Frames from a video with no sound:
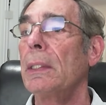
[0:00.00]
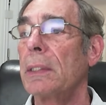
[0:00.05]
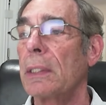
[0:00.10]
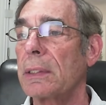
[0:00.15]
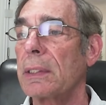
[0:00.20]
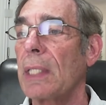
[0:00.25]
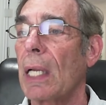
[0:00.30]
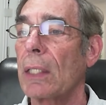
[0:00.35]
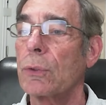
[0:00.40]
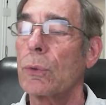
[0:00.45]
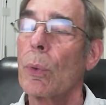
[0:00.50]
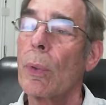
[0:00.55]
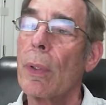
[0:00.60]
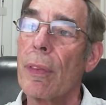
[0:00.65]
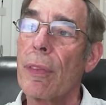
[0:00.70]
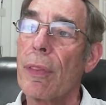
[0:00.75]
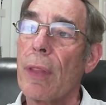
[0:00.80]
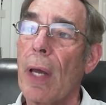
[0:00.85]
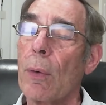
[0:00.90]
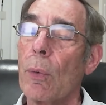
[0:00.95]
testosterone,
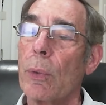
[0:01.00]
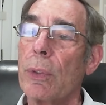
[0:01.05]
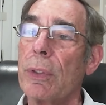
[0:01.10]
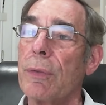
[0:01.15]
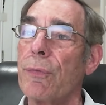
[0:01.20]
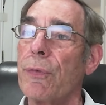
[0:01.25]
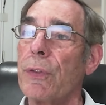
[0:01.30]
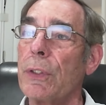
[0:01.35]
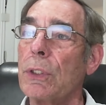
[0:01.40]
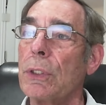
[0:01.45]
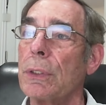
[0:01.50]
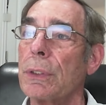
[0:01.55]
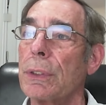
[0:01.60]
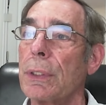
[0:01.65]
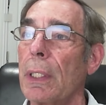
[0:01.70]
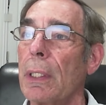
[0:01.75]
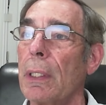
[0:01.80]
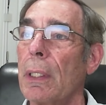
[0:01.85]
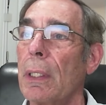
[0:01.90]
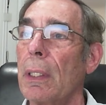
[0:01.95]
and thyroid
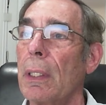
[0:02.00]
deficiency.